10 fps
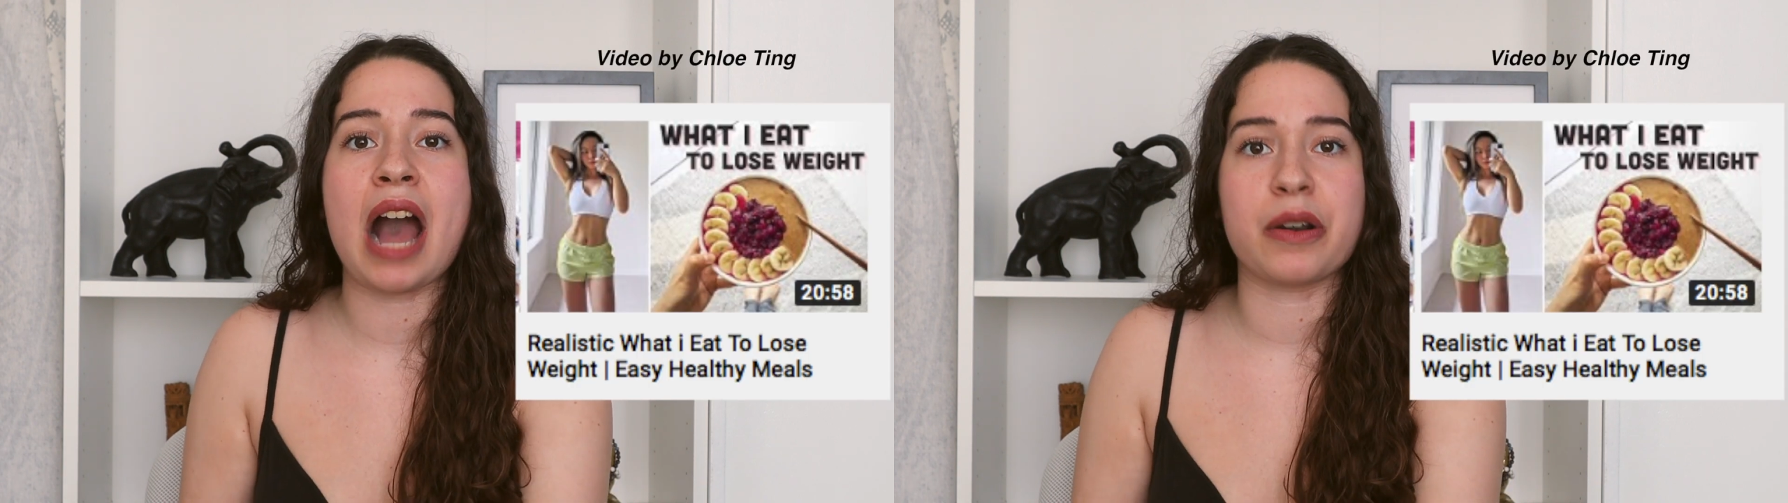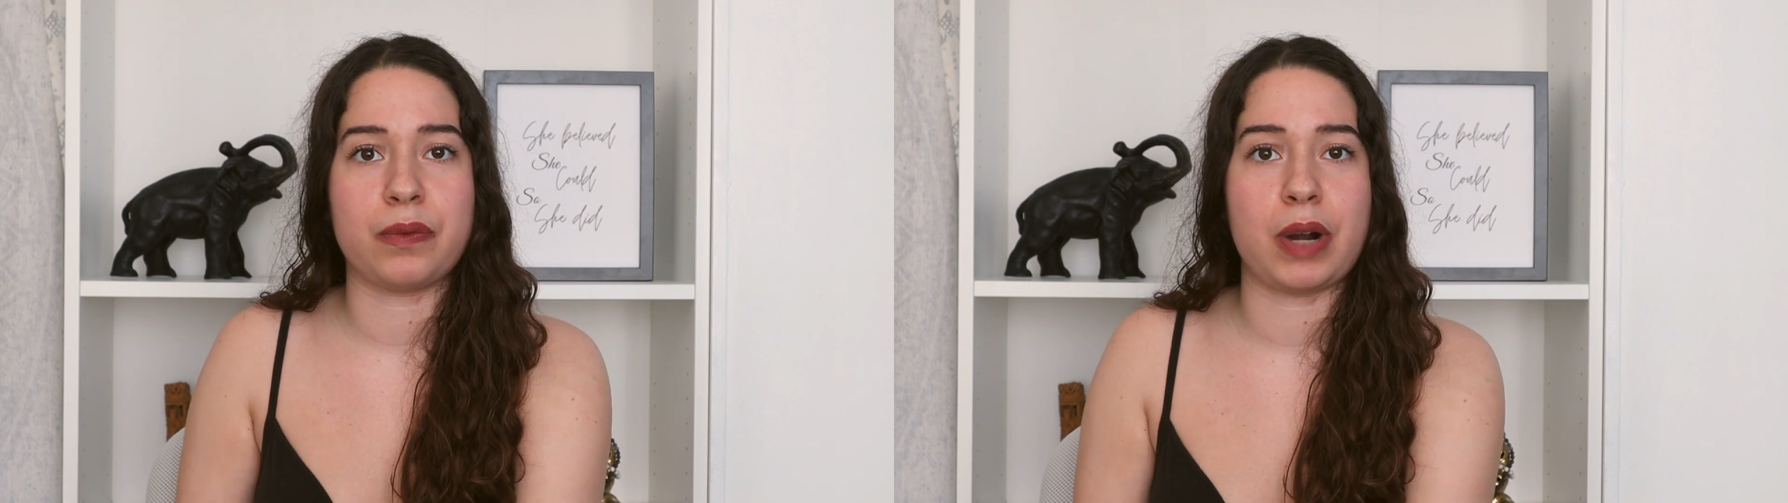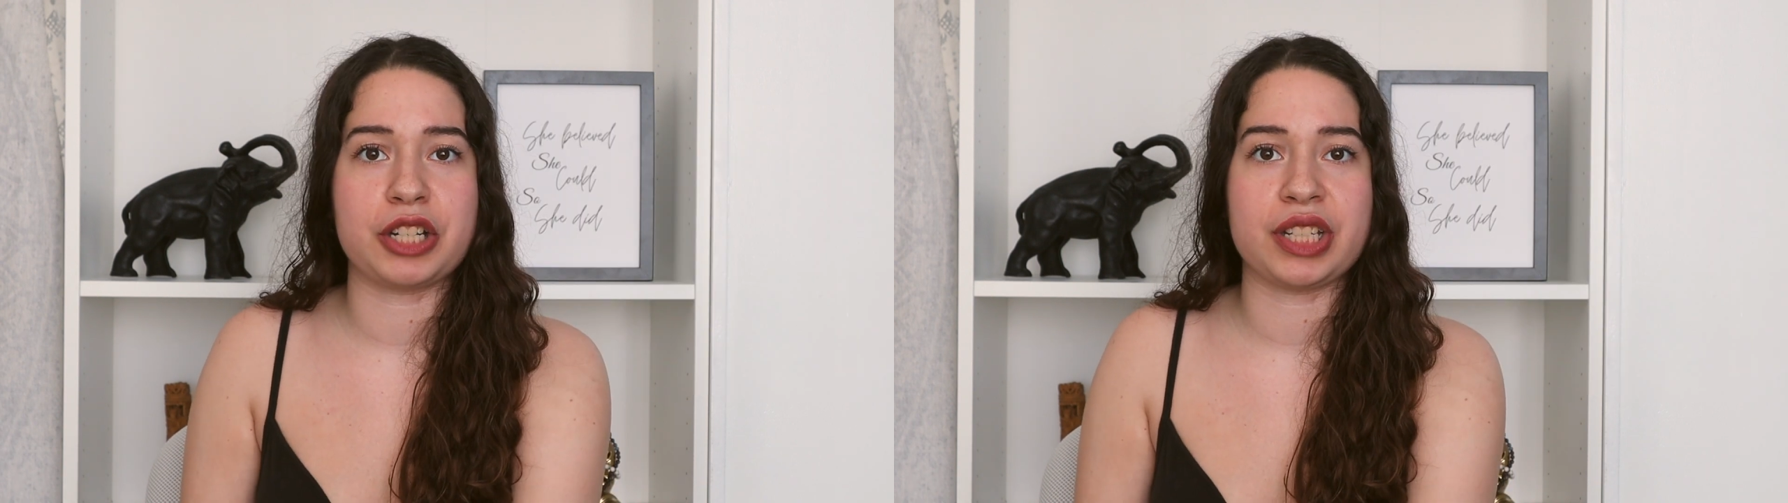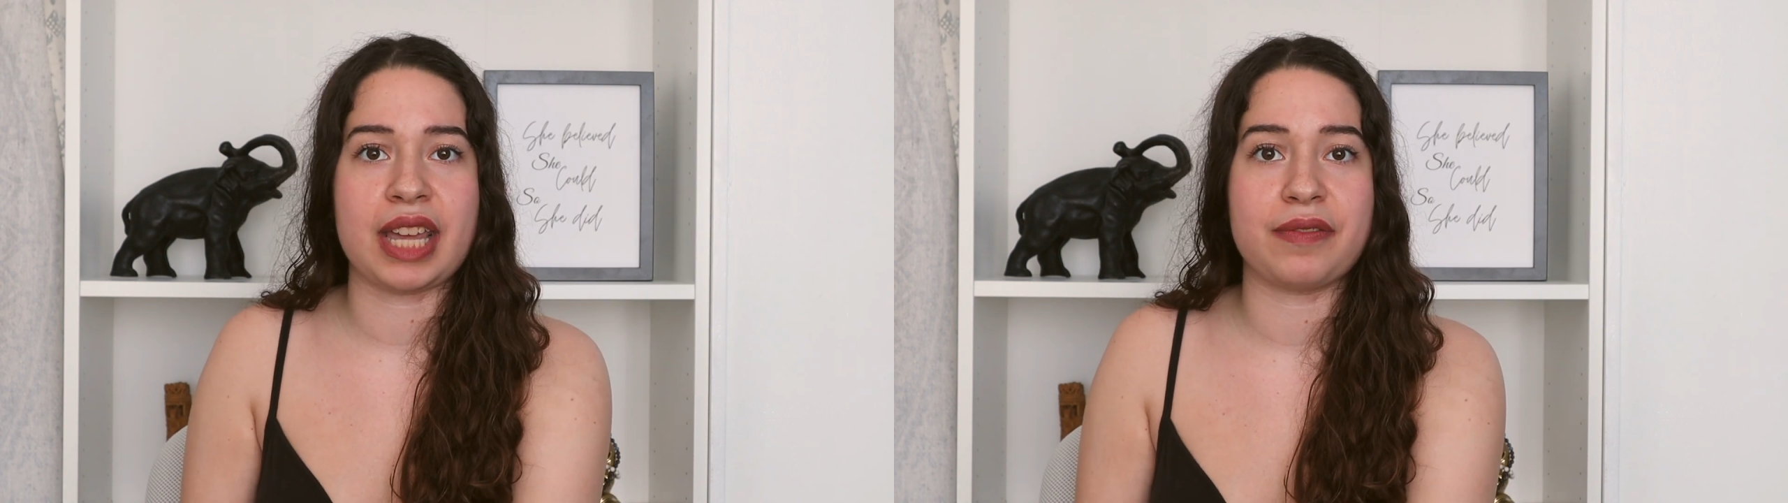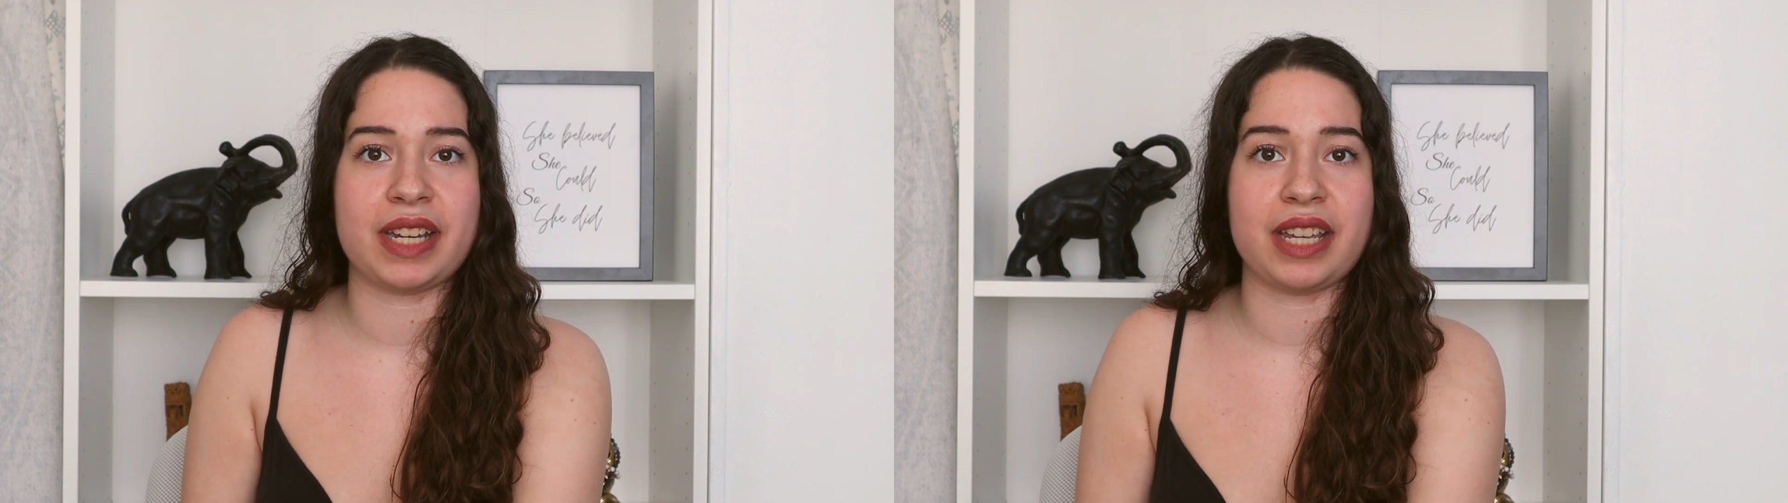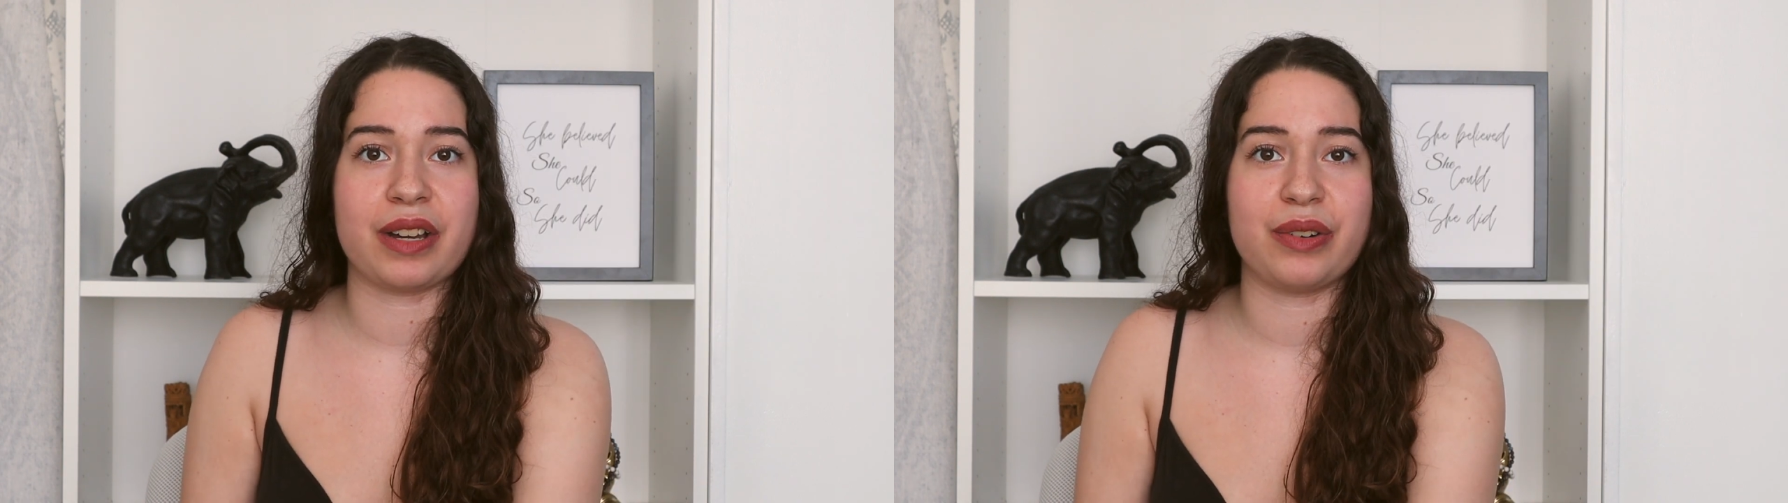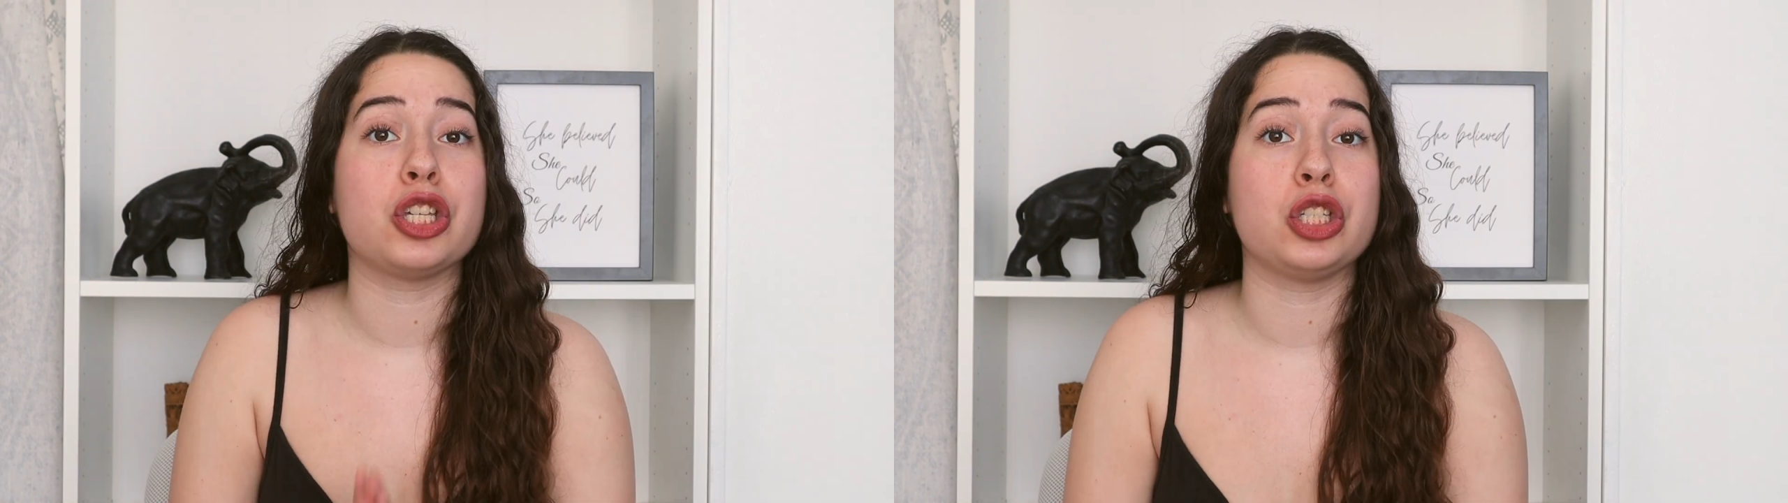out of watching that video.